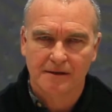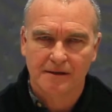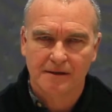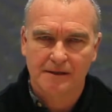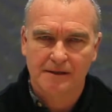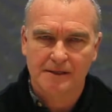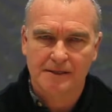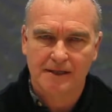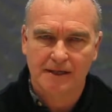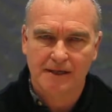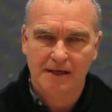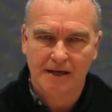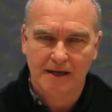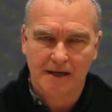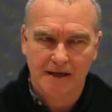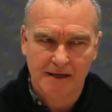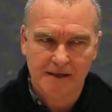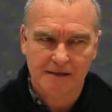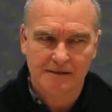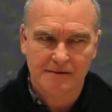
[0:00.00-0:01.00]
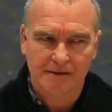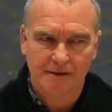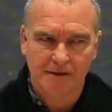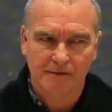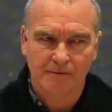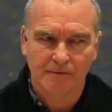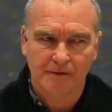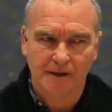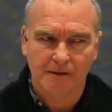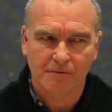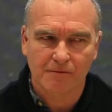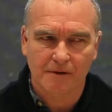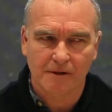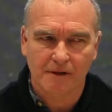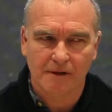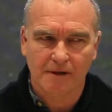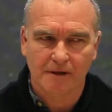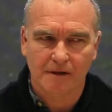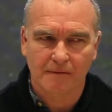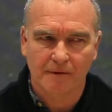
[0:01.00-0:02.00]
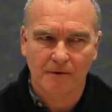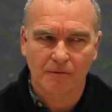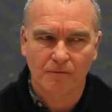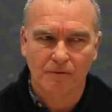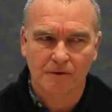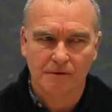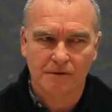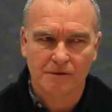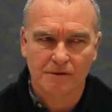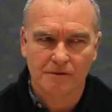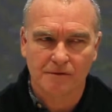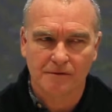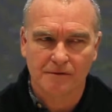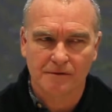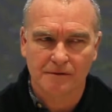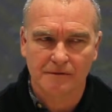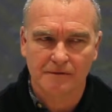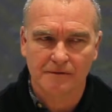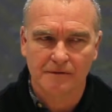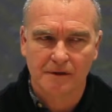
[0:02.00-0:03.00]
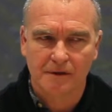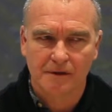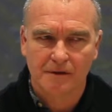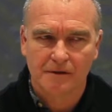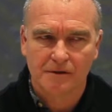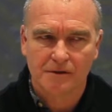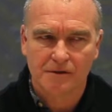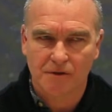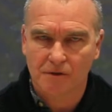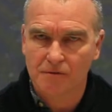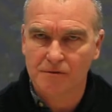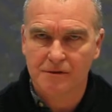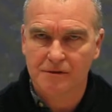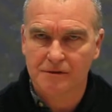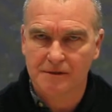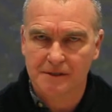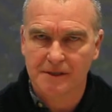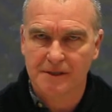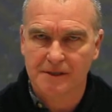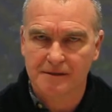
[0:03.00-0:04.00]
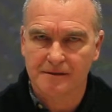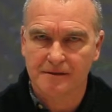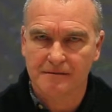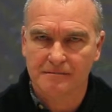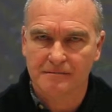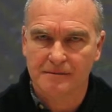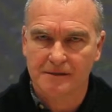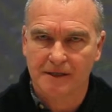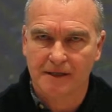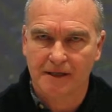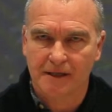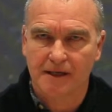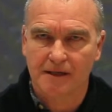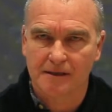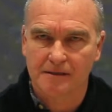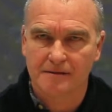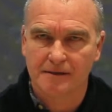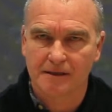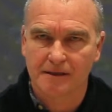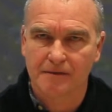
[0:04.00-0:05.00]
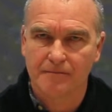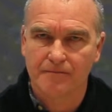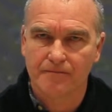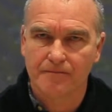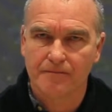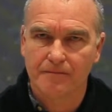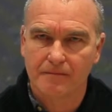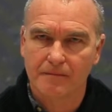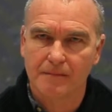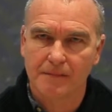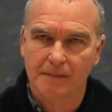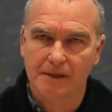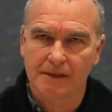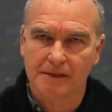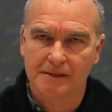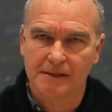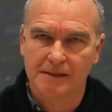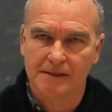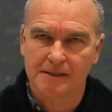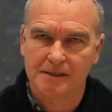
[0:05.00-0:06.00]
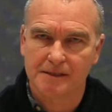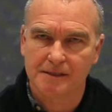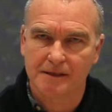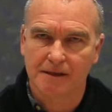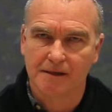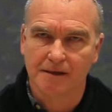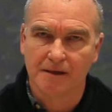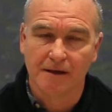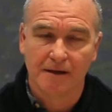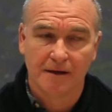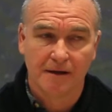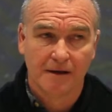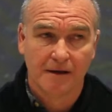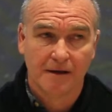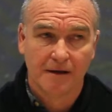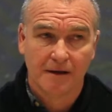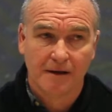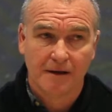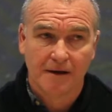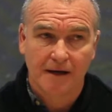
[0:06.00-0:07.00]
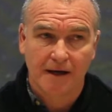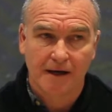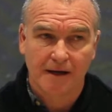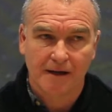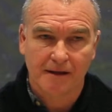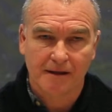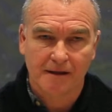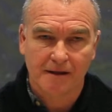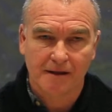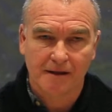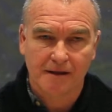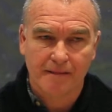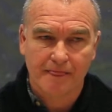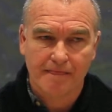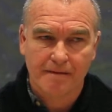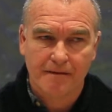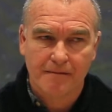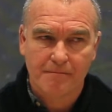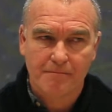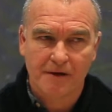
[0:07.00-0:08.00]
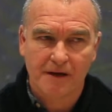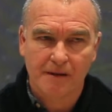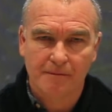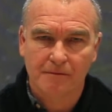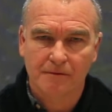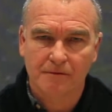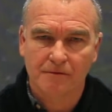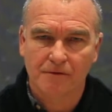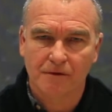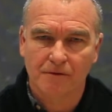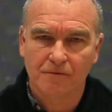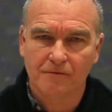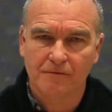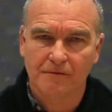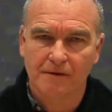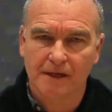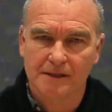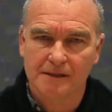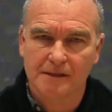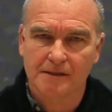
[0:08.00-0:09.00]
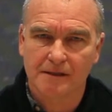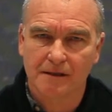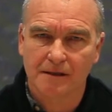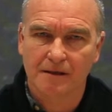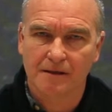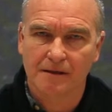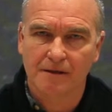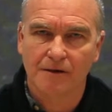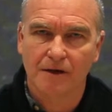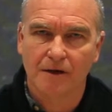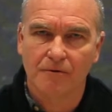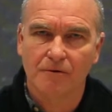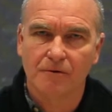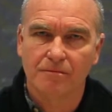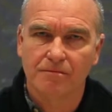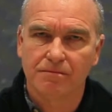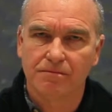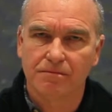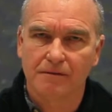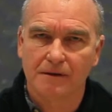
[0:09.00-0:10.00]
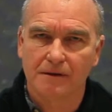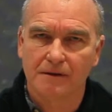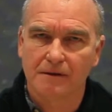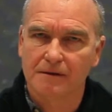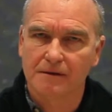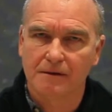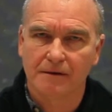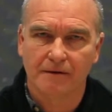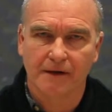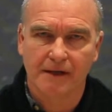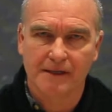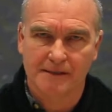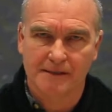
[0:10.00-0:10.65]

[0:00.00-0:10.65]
psychiatry without thinking about what sort of social system psychiatry exists in. And I think people don't necessarily grow up with great